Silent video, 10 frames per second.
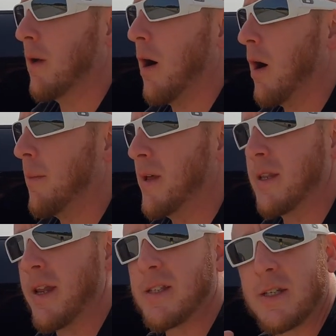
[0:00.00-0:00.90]

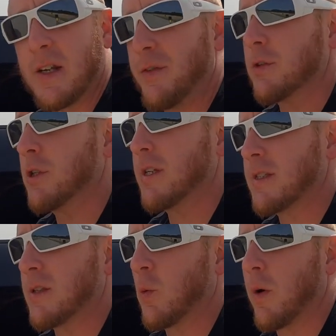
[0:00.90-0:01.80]
It's a different
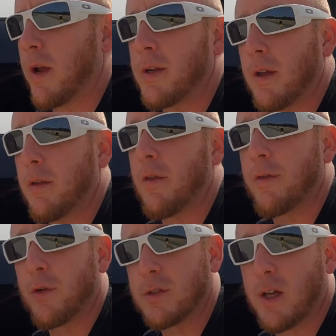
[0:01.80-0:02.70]
list than what I did the
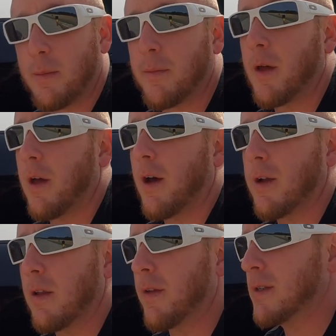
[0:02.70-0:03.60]
first time I
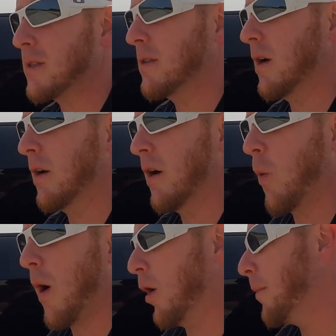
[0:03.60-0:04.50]
did this a
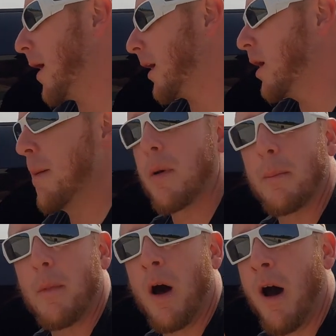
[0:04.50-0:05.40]
while back, but
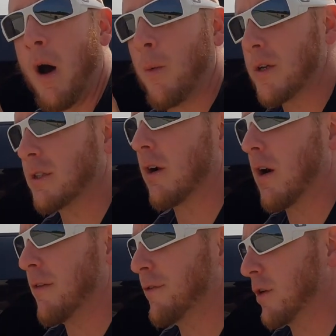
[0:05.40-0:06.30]
I want to start
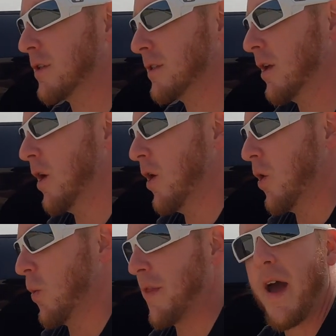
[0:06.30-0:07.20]
off first
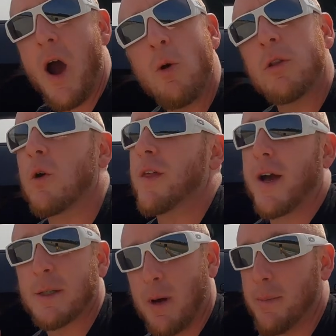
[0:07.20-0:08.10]
with how low the
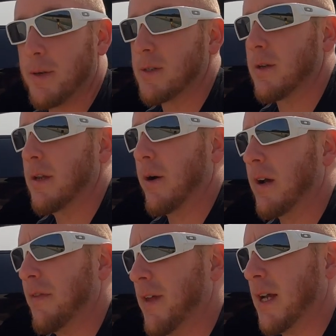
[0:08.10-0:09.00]
X-Pipe is. Now, I
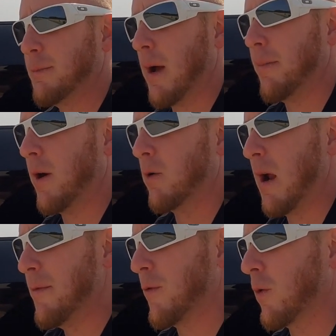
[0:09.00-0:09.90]
got the X-Pipe on
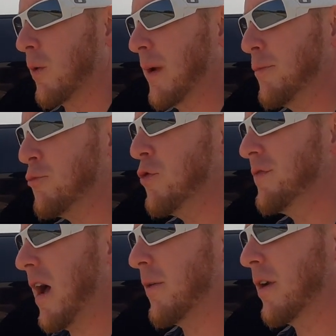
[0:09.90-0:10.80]
right before we moved
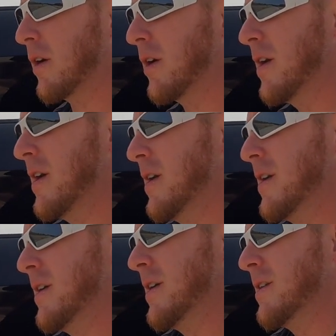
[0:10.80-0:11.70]
down here
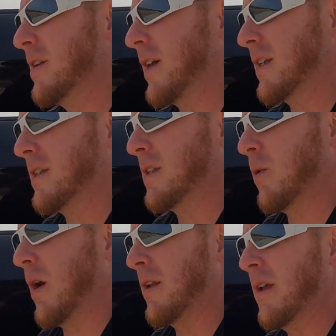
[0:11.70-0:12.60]
to Texas. So
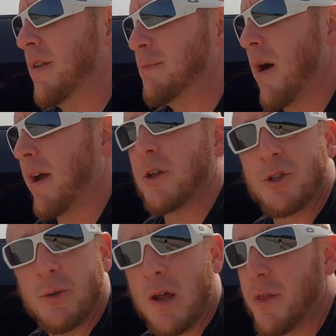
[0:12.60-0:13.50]
I did this back in
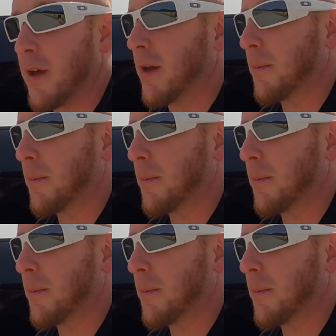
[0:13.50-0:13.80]
June, I think.